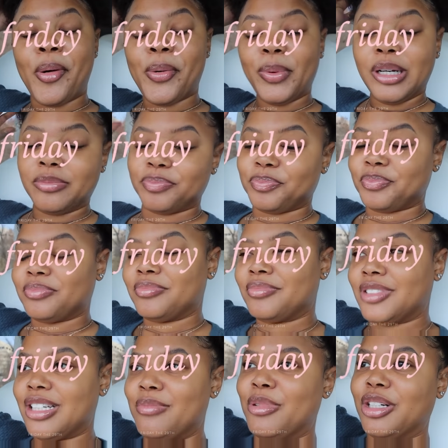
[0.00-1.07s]
Well,
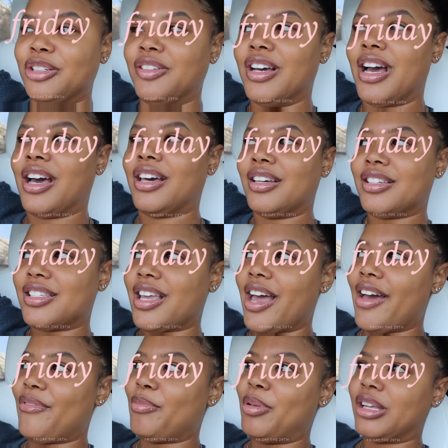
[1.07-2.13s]
good morning, guys. I
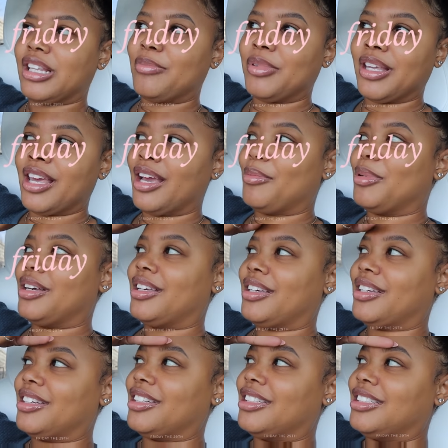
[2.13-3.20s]
had to pick up the camera
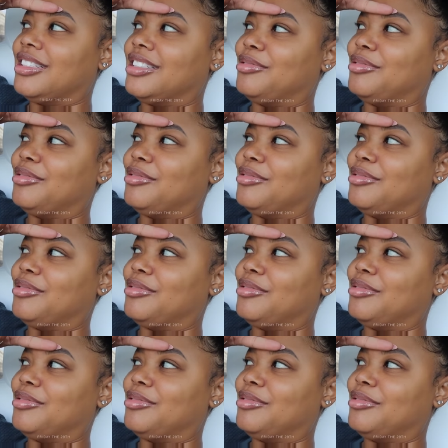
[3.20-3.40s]
in